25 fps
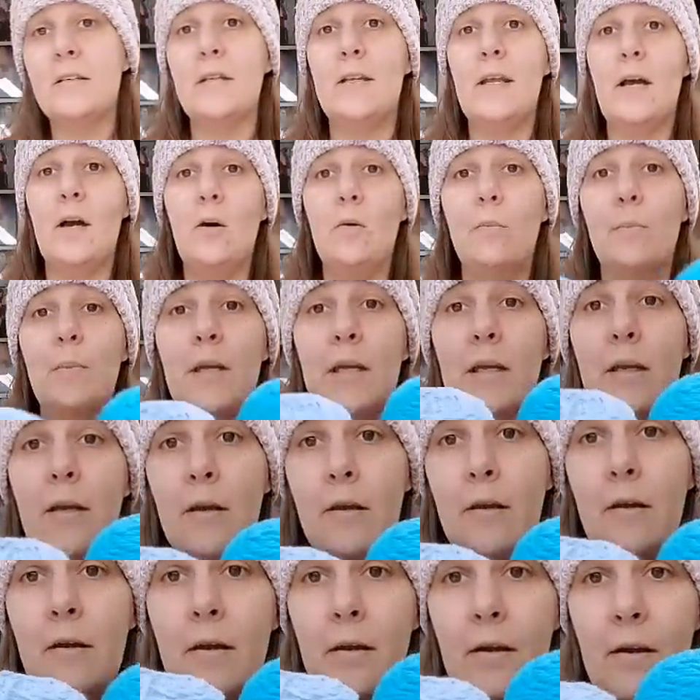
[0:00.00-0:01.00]
could help me.
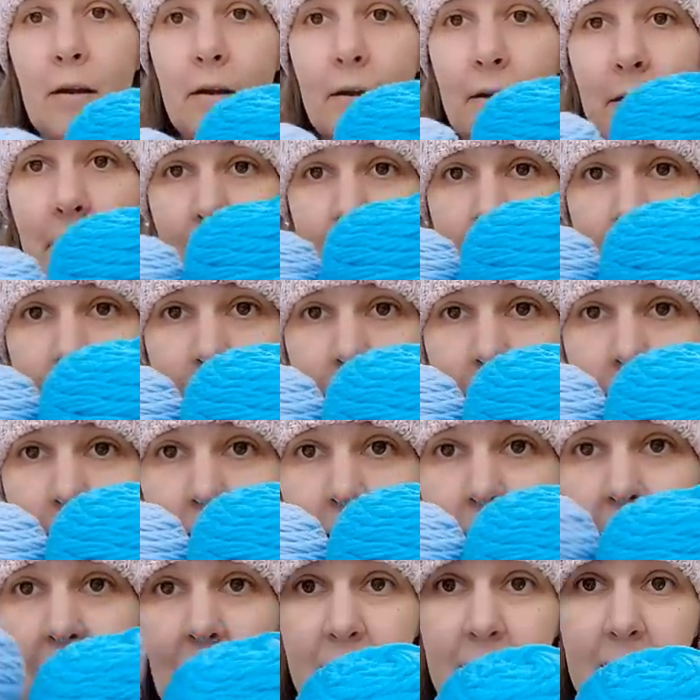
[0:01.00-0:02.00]

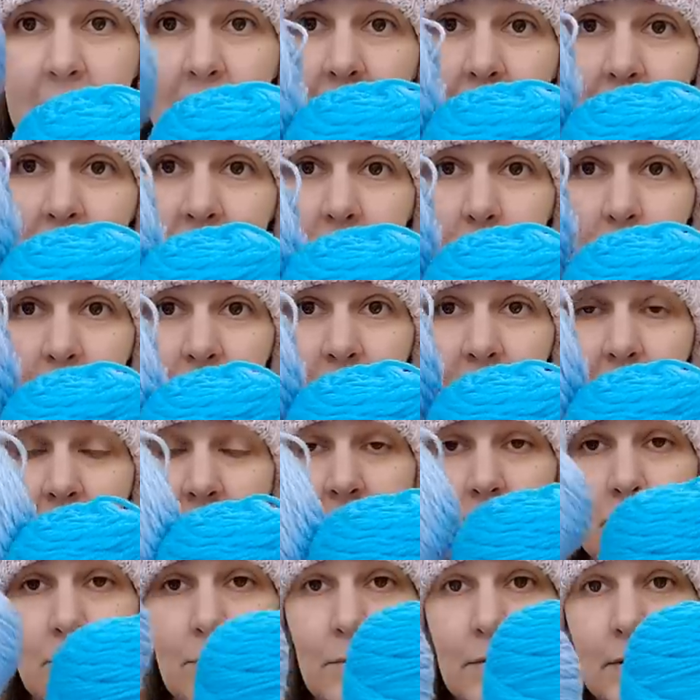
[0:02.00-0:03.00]
I think it should be
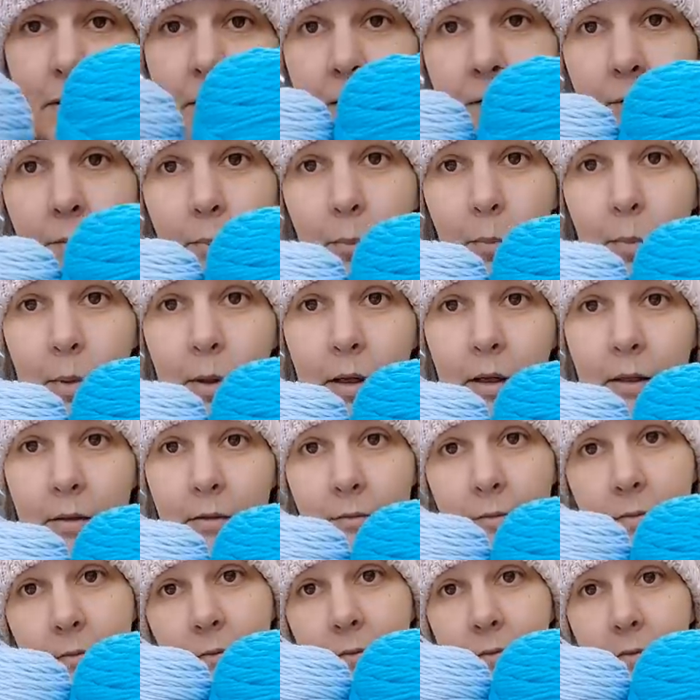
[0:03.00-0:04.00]
that one, but
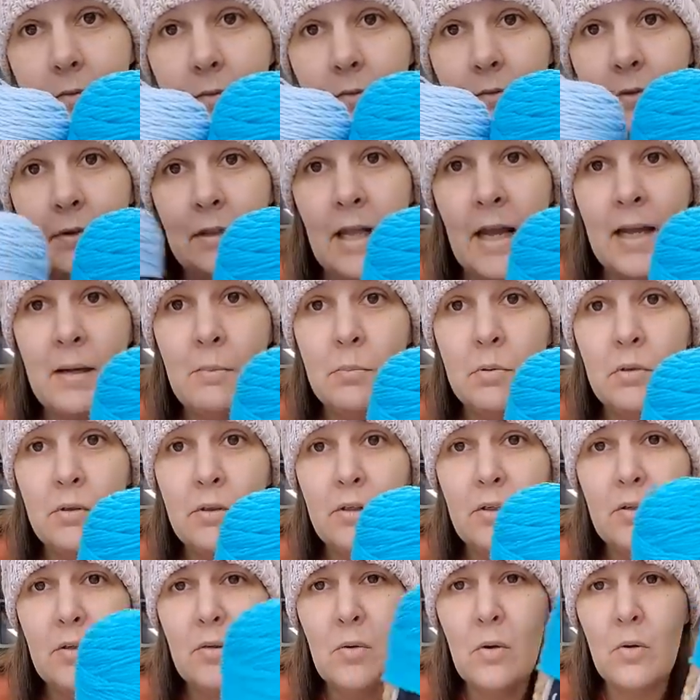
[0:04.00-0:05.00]
light
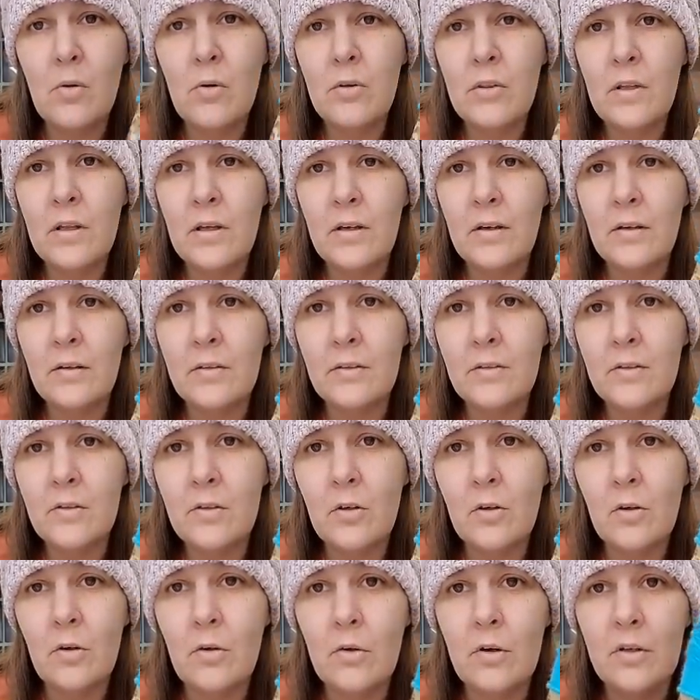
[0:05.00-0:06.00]
blue or the
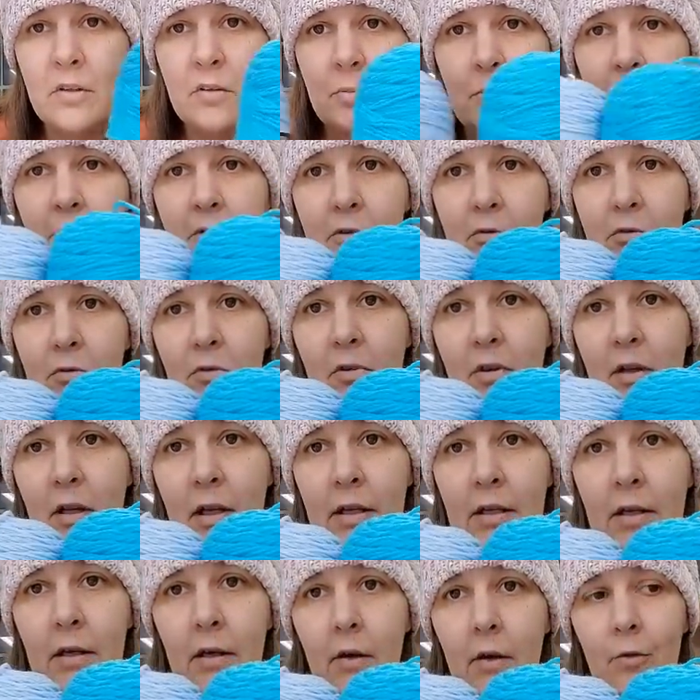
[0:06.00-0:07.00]
turquoise blue for the
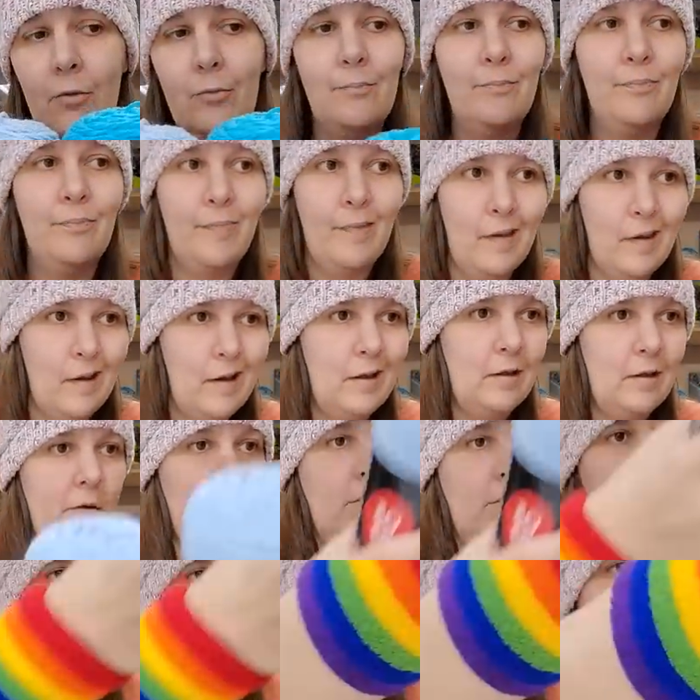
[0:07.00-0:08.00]
indigo. I don't
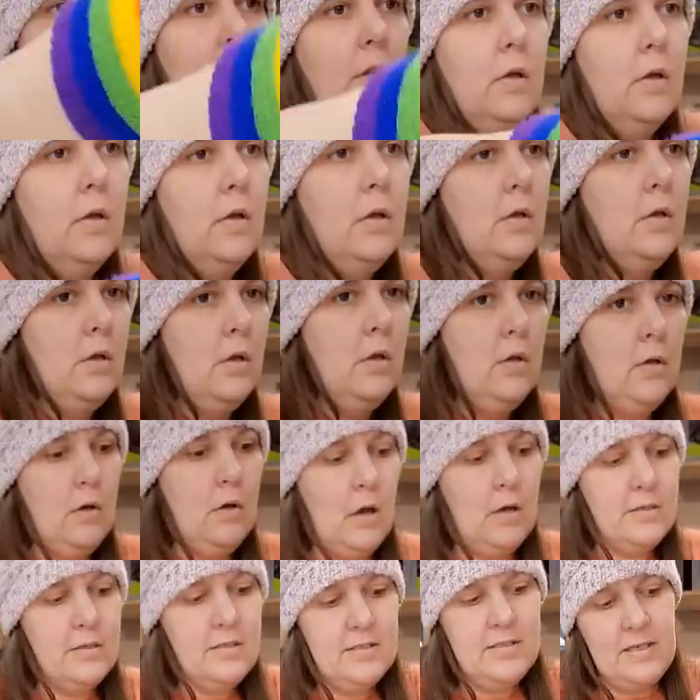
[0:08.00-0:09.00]
know.
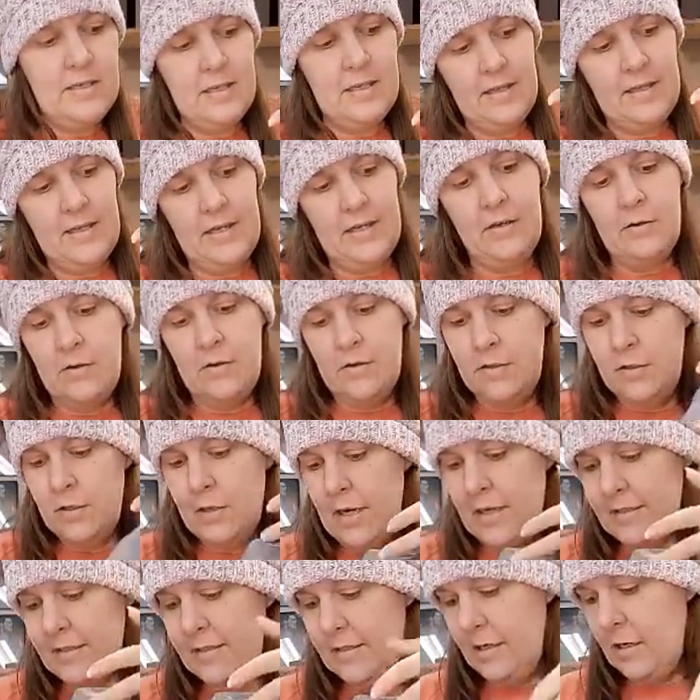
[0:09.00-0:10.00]
I'll decide later. You
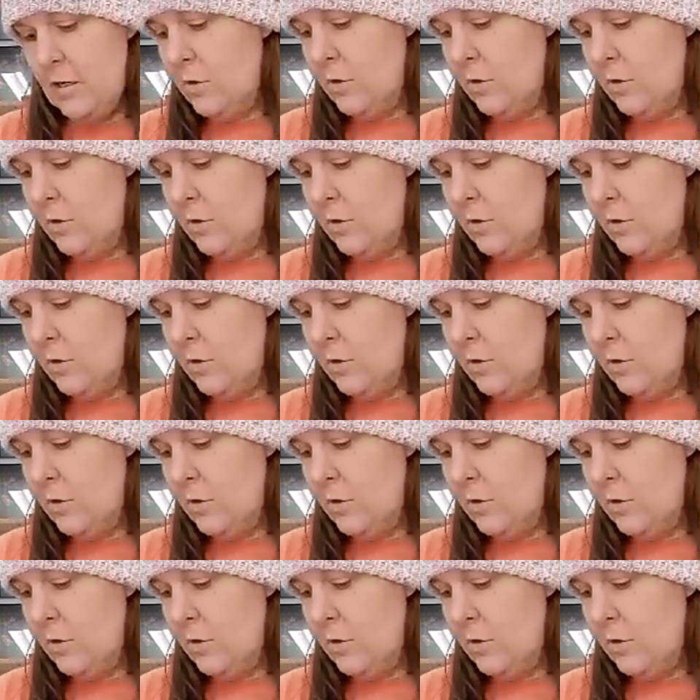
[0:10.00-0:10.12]
guys can